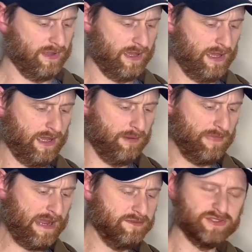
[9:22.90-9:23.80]
a
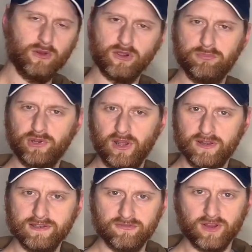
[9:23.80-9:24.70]
mount so I could put it on
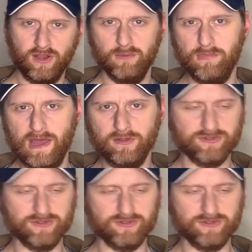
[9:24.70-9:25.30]
a different kind of belt.